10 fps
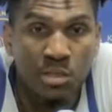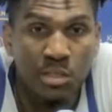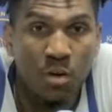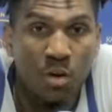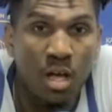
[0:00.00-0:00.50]

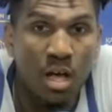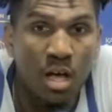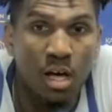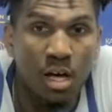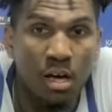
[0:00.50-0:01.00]
So,
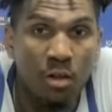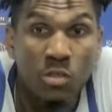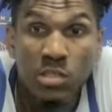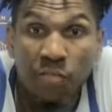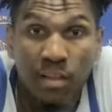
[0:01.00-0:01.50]
uh, as long
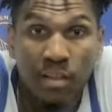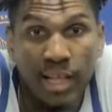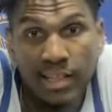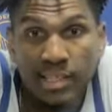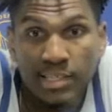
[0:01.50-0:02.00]
as I'm feeling
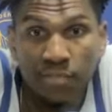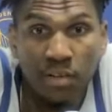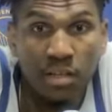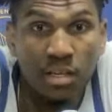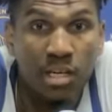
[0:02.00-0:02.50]
like this and
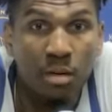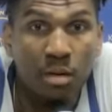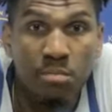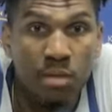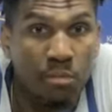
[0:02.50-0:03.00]
feeling good,
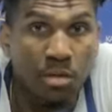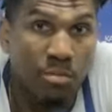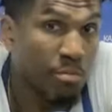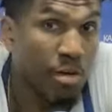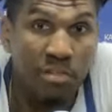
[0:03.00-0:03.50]
I'm I'm going
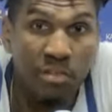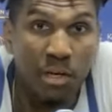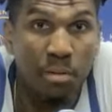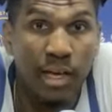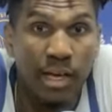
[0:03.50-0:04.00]
to go out there
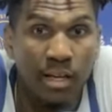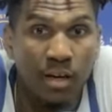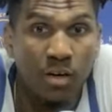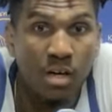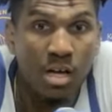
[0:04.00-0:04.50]
and play. You
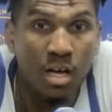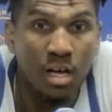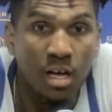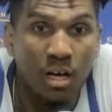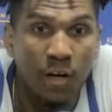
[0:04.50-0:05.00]
know,
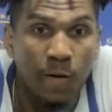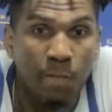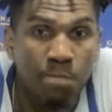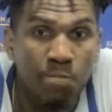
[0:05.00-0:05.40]
um,